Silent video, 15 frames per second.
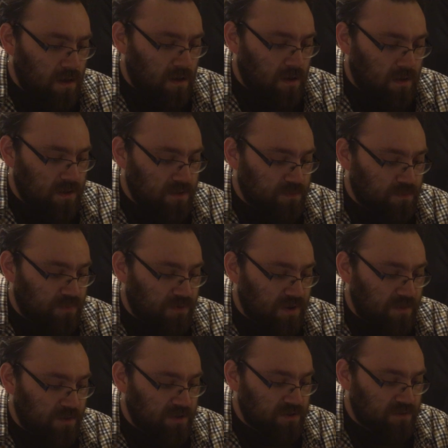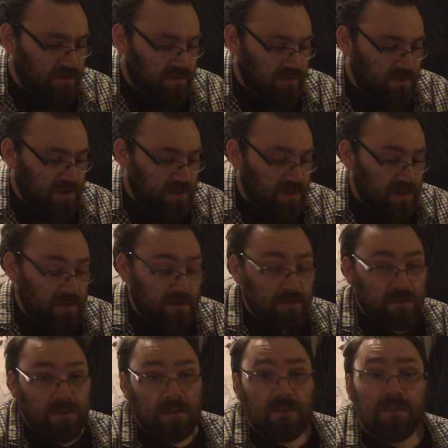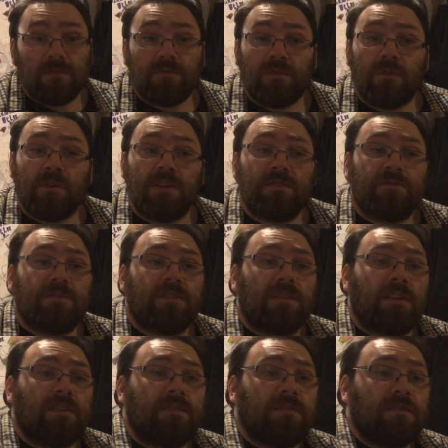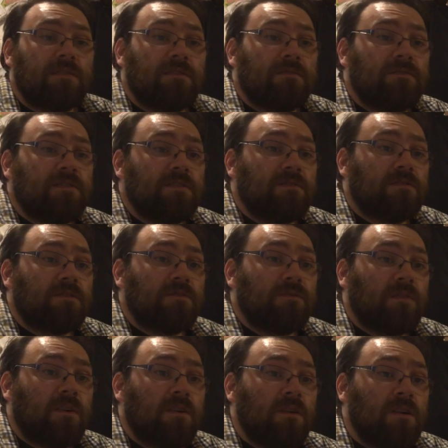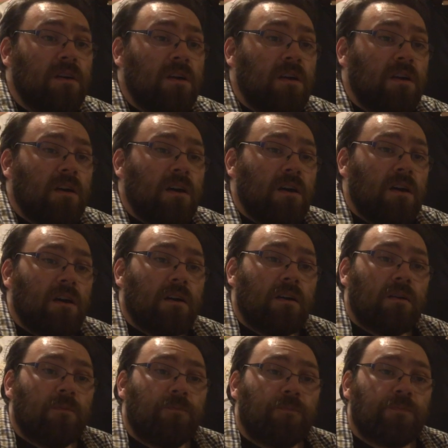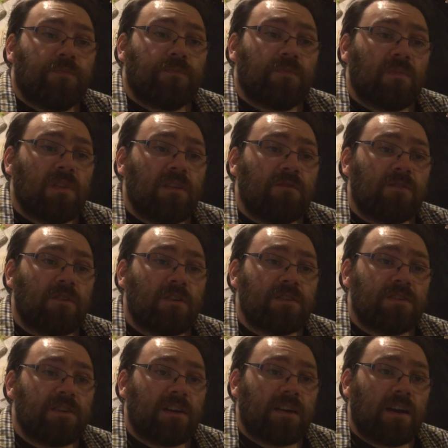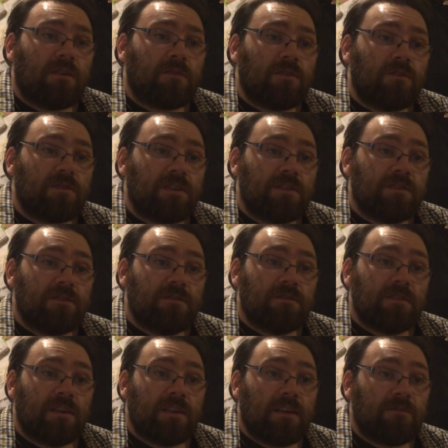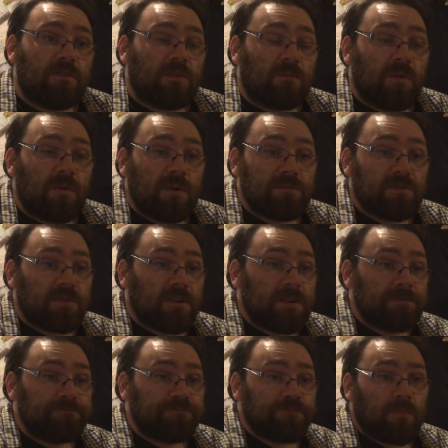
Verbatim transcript: Oh, that's pretty much all I've got to say though, so if you're interested in anything that you've seen so far, um, if you'd like to check out Cognition, then have a look on my website.